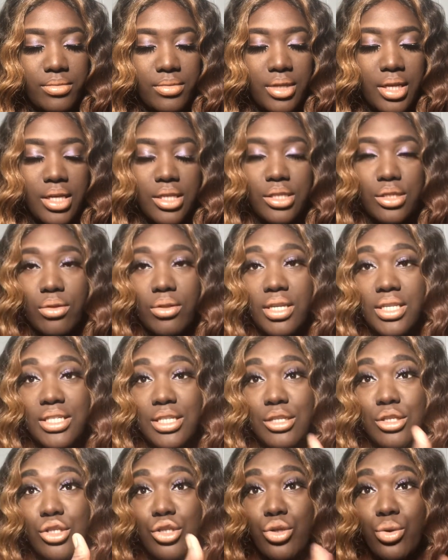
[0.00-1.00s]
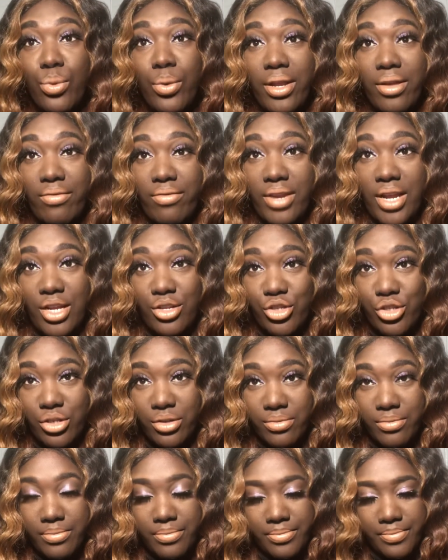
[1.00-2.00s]
So this intuitive nature.
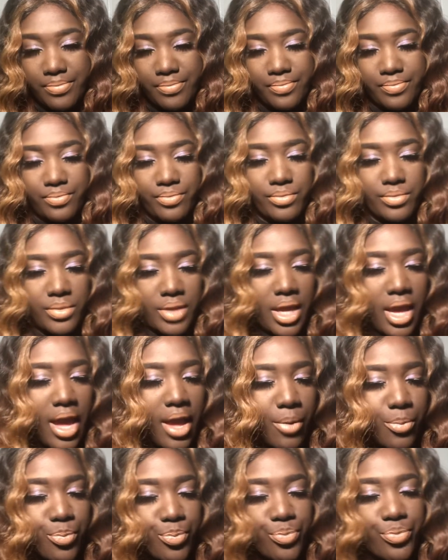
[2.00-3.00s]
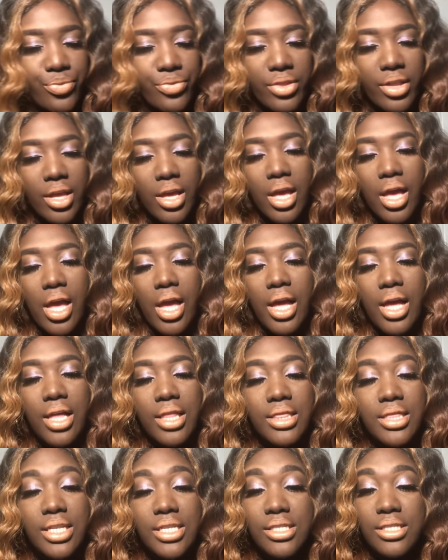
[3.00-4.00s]
Okay?
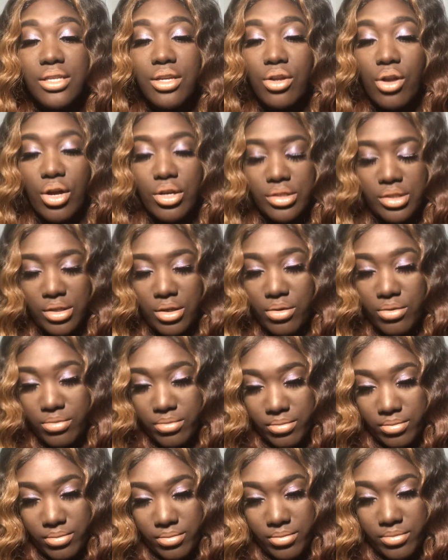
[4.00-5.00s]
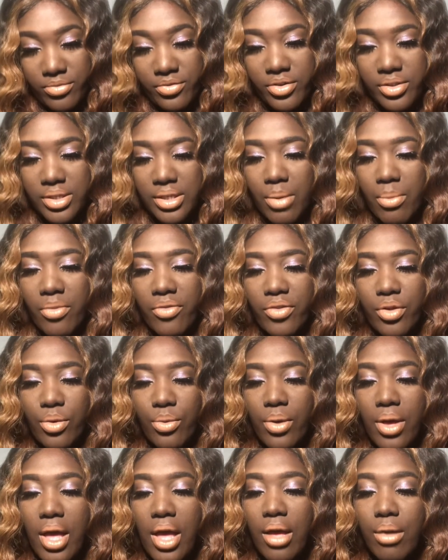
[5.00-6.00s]
This could also, for some of you,
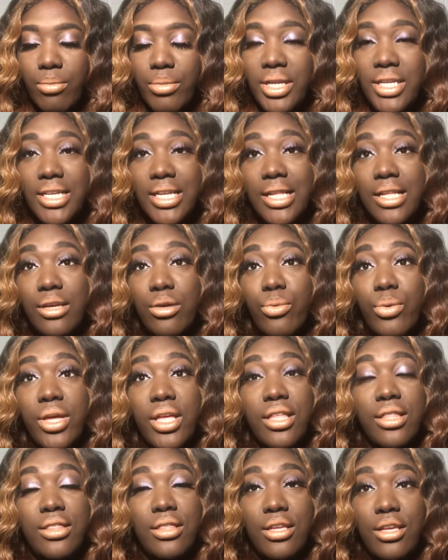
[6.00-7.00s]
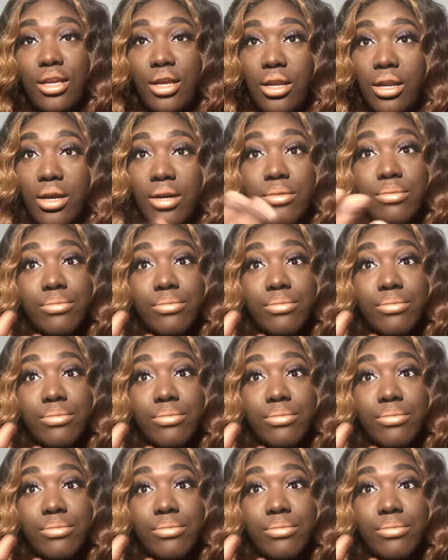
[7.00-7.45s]
be dealing with, the